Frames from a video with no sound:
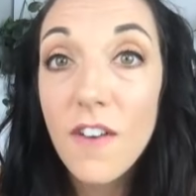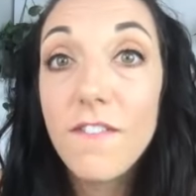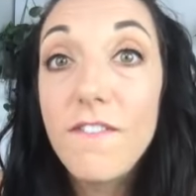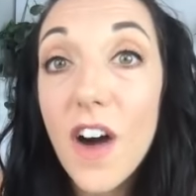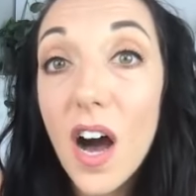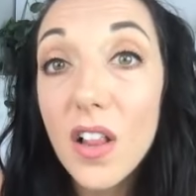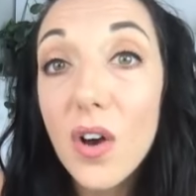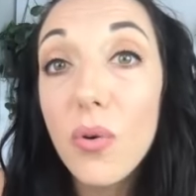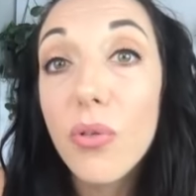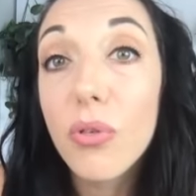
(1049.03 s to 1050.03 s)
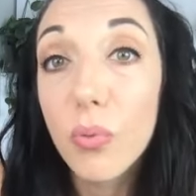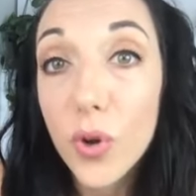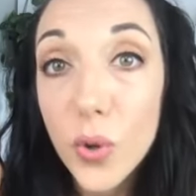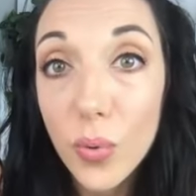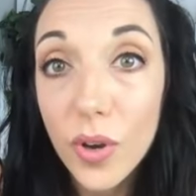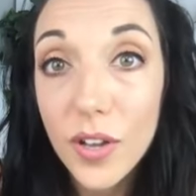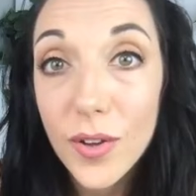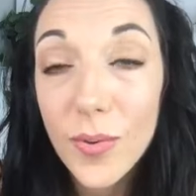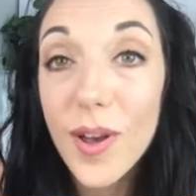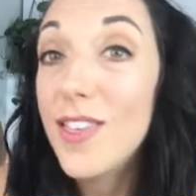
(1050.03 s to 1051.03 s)
follow through
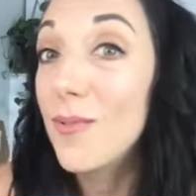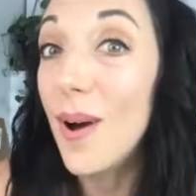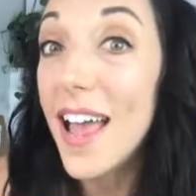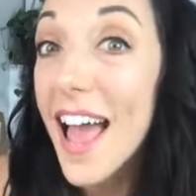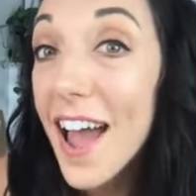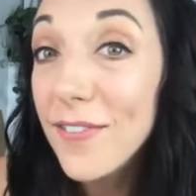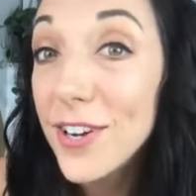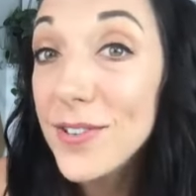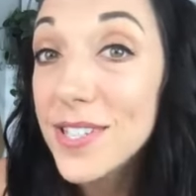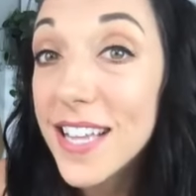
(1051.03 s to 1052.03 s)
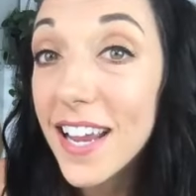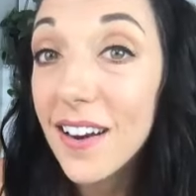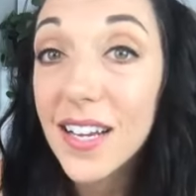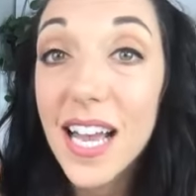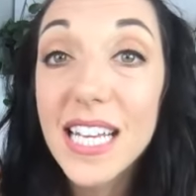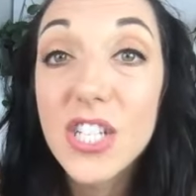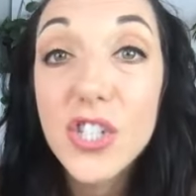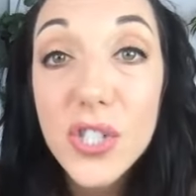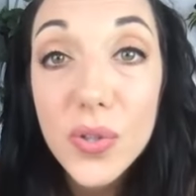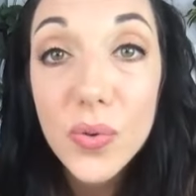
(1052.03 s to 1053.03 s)
with whatever you say you're gonna
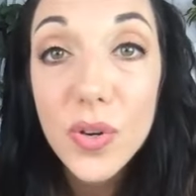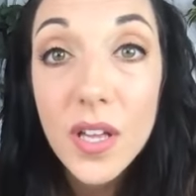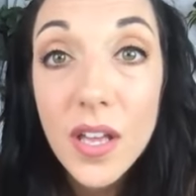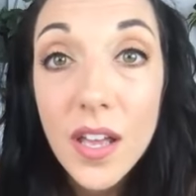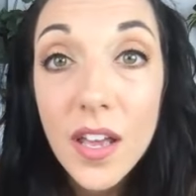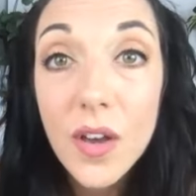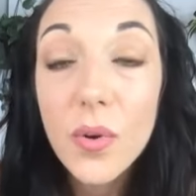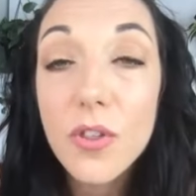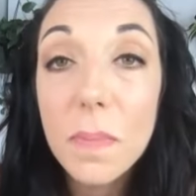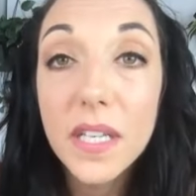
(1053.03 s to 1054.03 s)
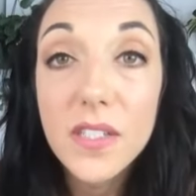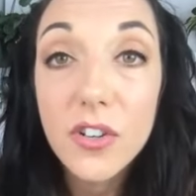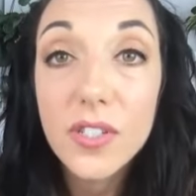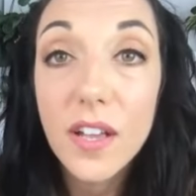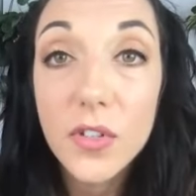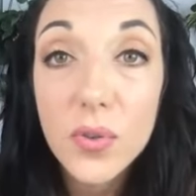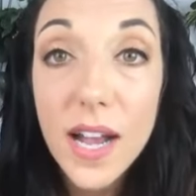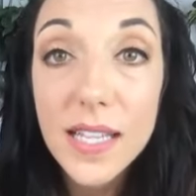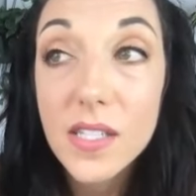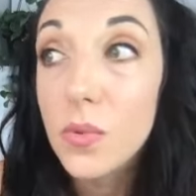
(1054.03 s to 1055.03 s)
do, which builds your
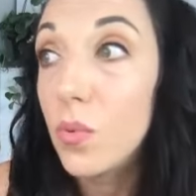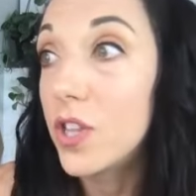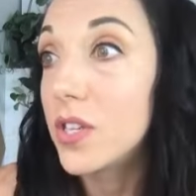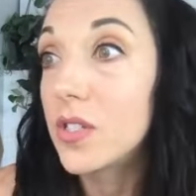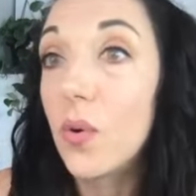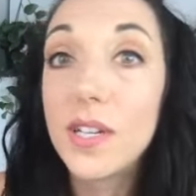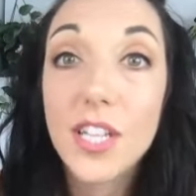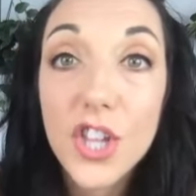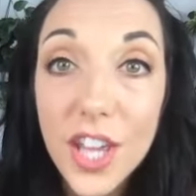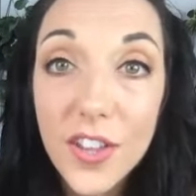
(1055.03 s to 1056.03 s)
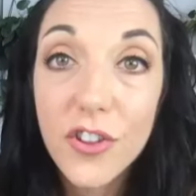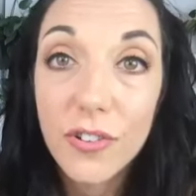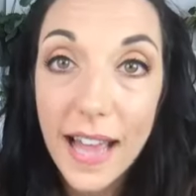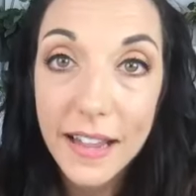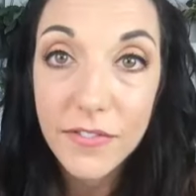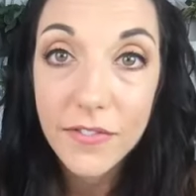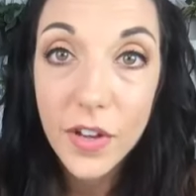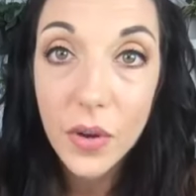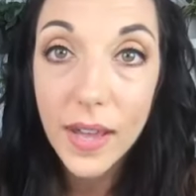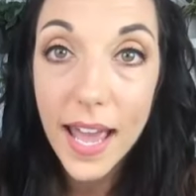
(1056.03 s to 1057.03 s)
self-trust, which is going to change your life,
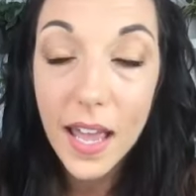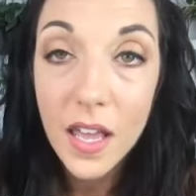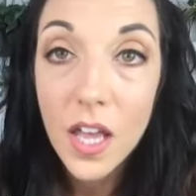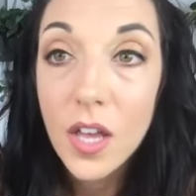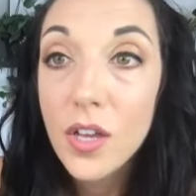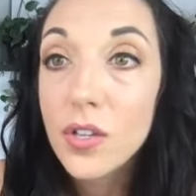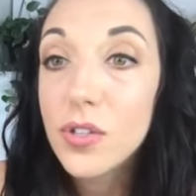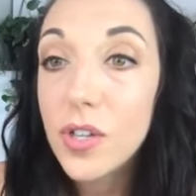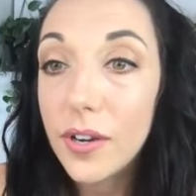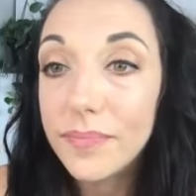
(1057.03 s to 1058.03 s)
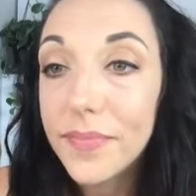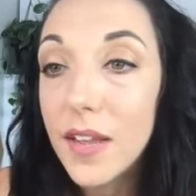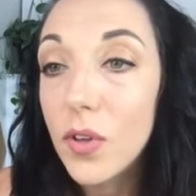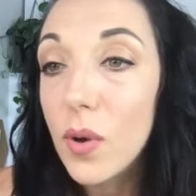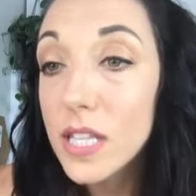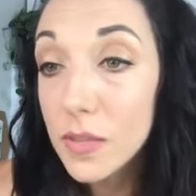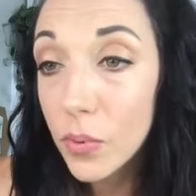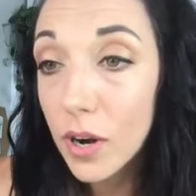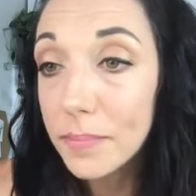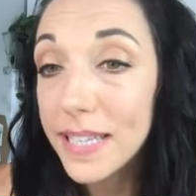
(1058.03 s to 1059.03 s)
okay? So if you want
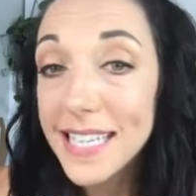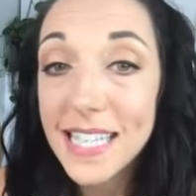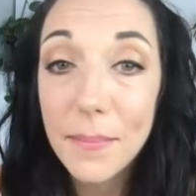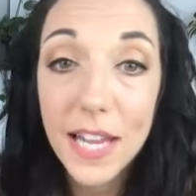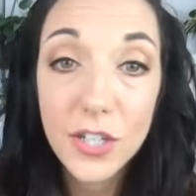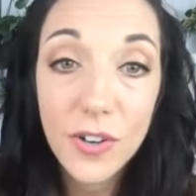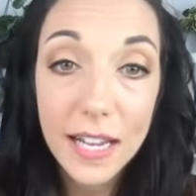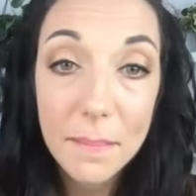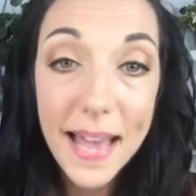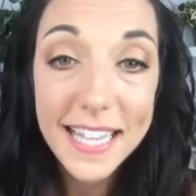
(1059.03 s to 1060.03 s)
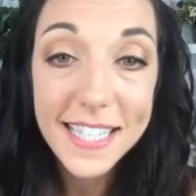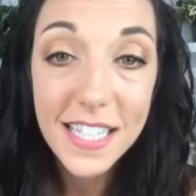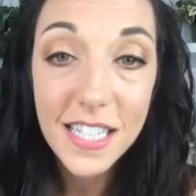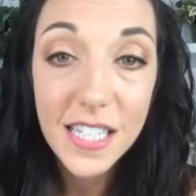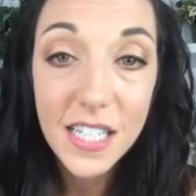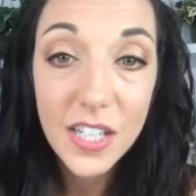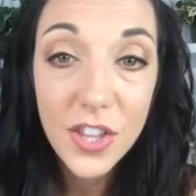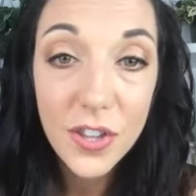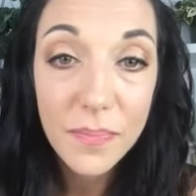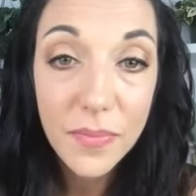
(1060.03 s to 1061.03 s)
support, please send me a direct
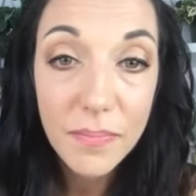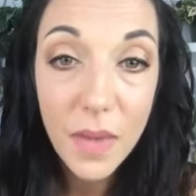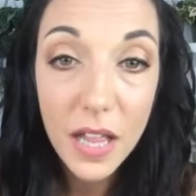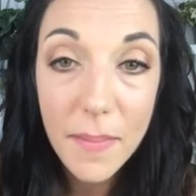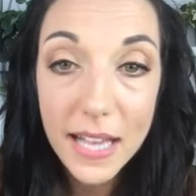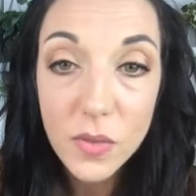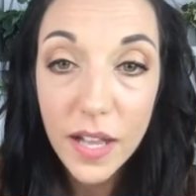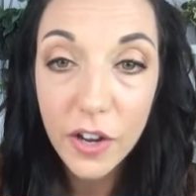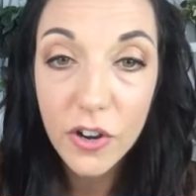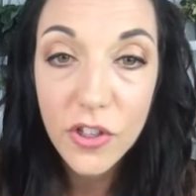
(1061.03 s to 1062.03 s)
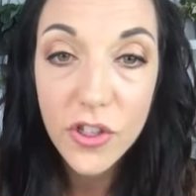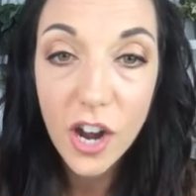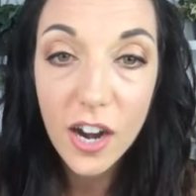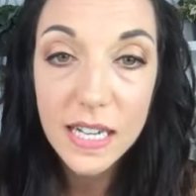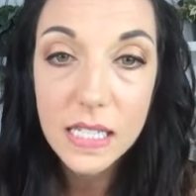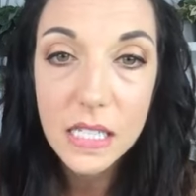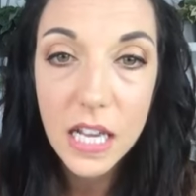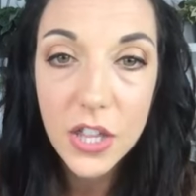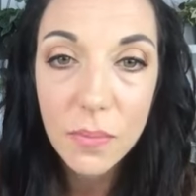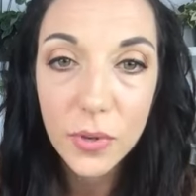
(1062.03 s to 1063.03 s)
message. Molly Maxwell, Urge Jar is
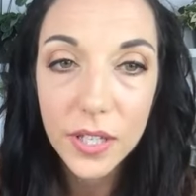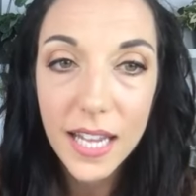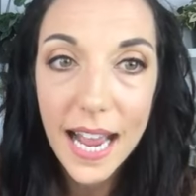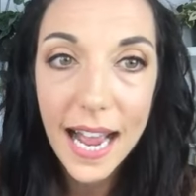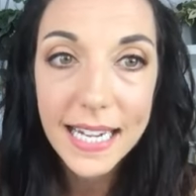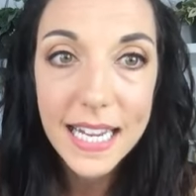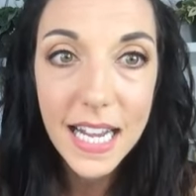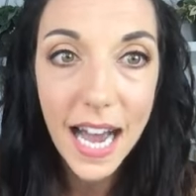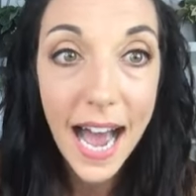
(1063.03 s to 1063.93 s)
such a brilliant idea.